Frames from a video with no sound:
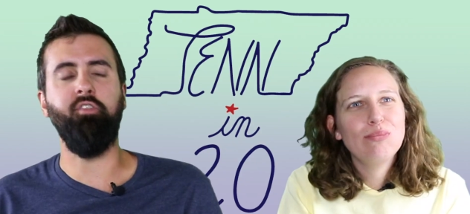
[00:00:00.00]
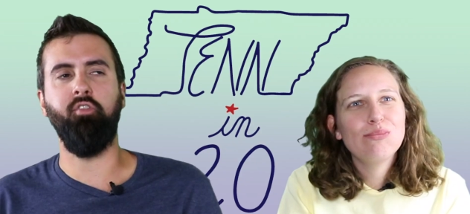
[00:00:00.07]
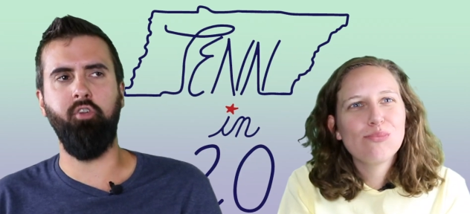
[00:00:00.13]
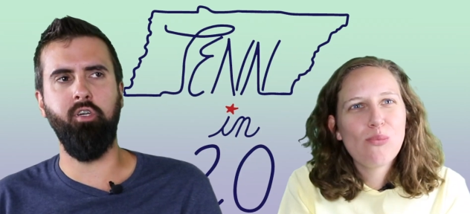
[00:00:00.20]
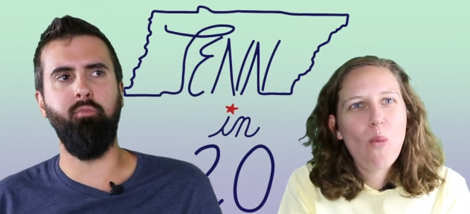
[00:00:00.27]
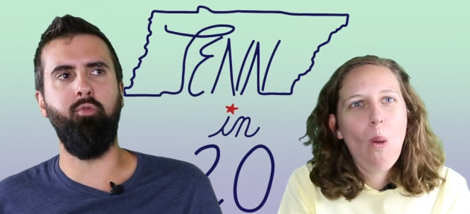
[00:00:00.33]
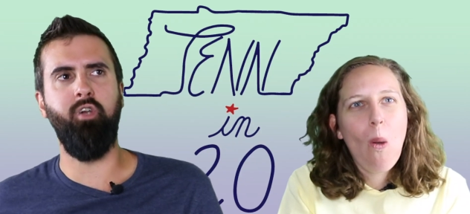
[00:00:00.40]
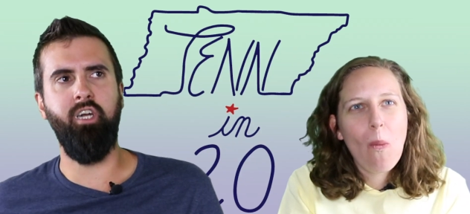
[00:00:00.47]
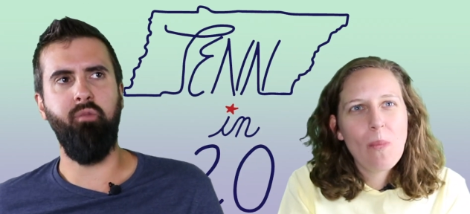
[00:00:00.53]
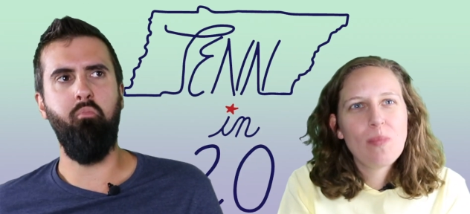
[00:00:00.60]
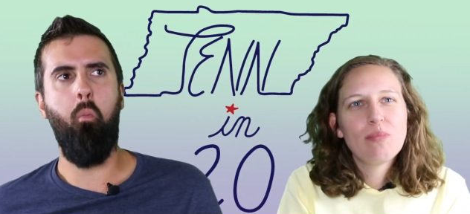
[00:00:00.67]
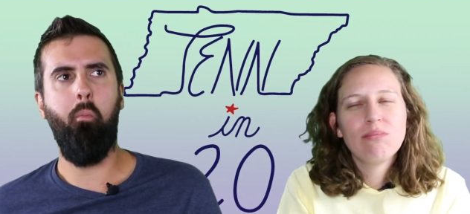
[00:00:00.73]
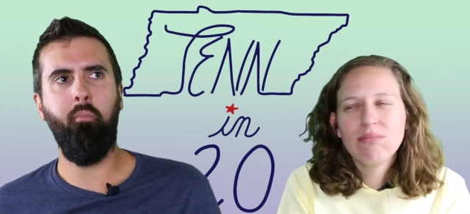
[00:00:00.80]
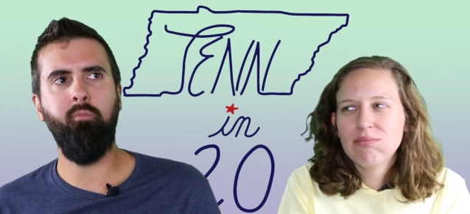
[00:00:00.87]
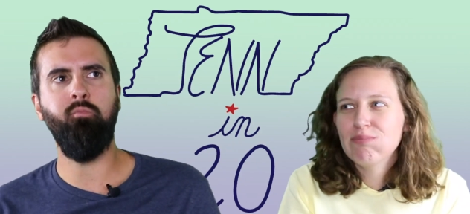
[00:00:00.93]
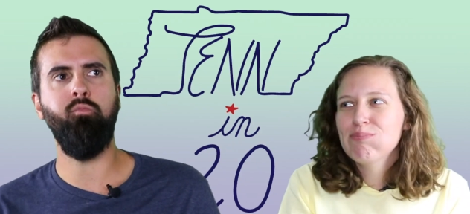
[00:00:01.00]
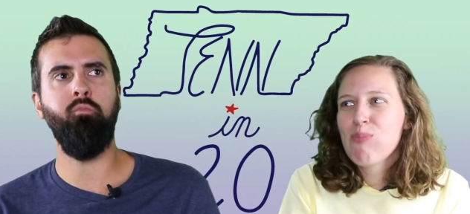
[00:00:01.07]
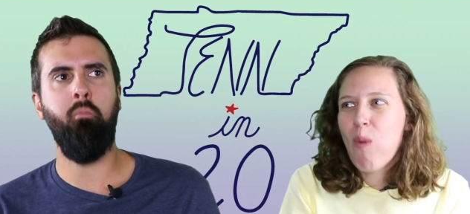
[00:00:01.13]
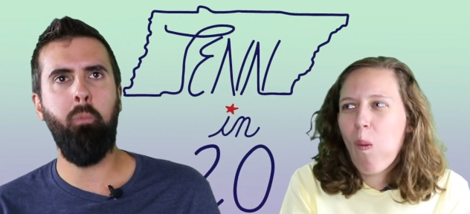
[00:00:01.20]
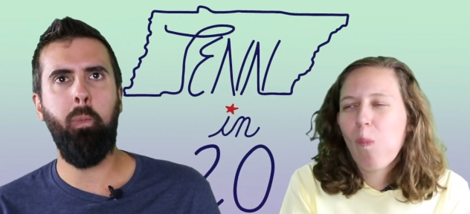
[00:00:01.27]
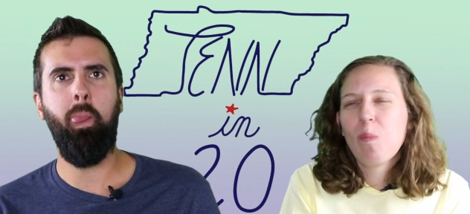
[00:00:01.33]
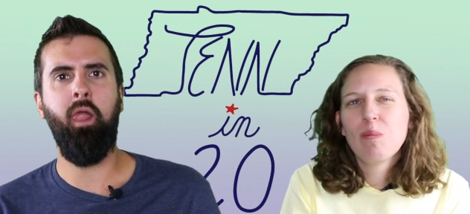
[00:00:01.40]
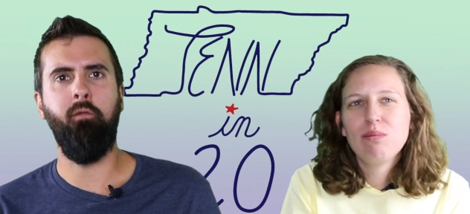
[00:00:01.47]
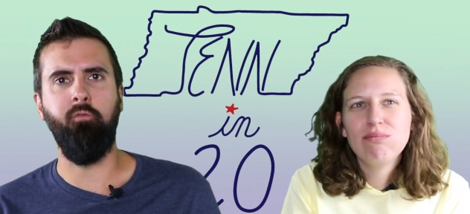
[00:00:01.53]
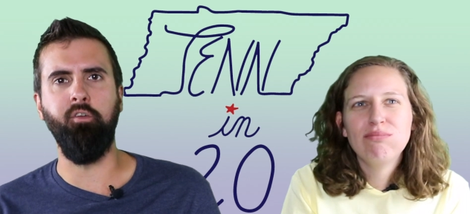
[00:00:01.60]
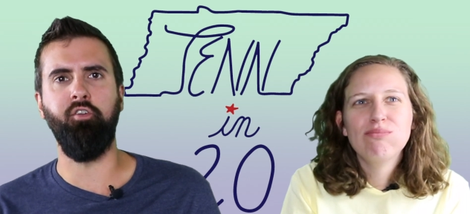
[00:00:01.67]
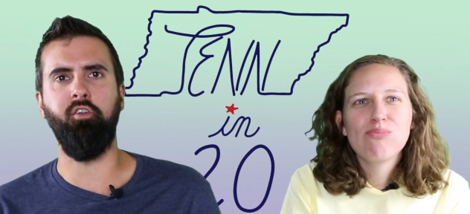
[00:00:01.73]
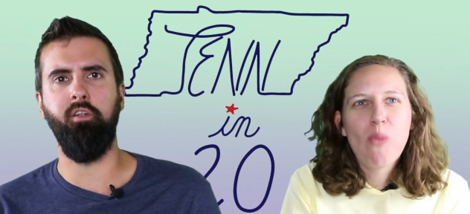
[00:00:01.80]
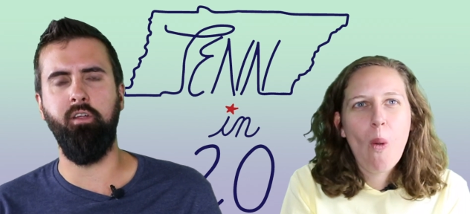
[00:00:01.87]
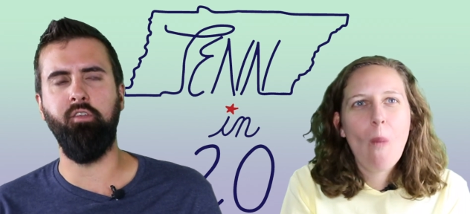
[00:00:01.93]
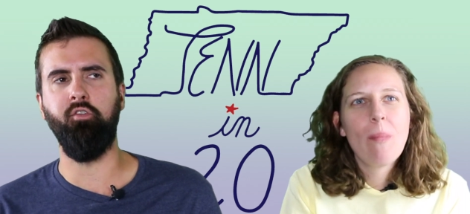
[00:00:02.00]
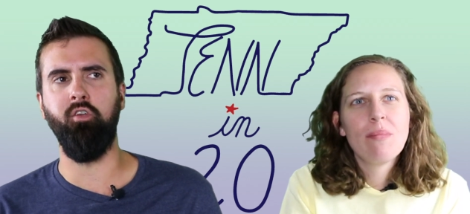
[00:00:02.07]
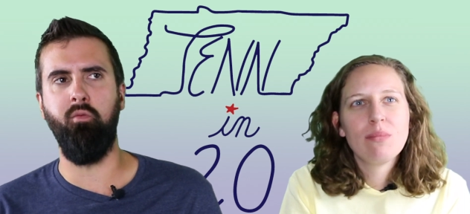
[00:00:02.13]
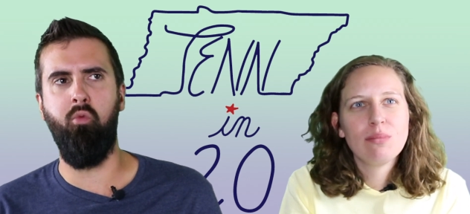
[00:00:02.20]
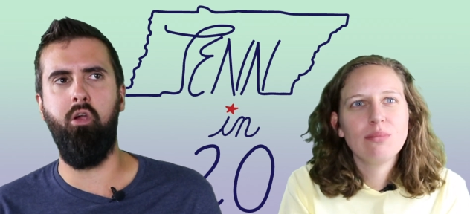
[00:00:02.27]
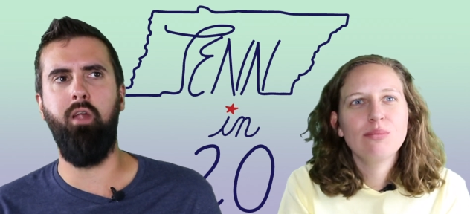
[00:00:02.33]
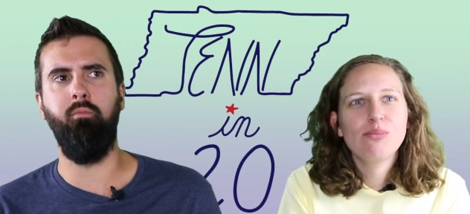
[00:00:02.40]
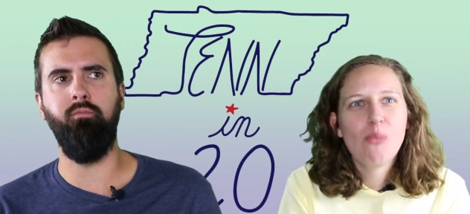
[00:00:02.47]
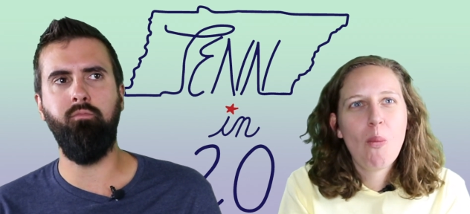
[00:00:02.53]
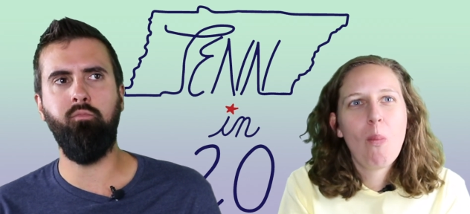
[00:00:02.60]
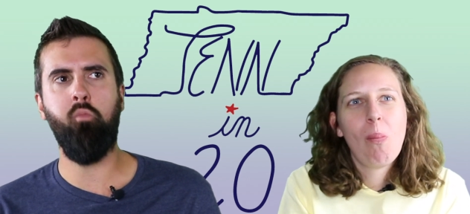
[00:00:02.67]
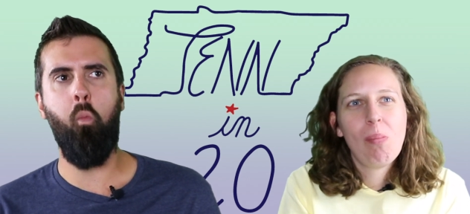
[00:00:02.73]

Speaker 1: That's good bread. For sure, that's good bread. Mm-hmm.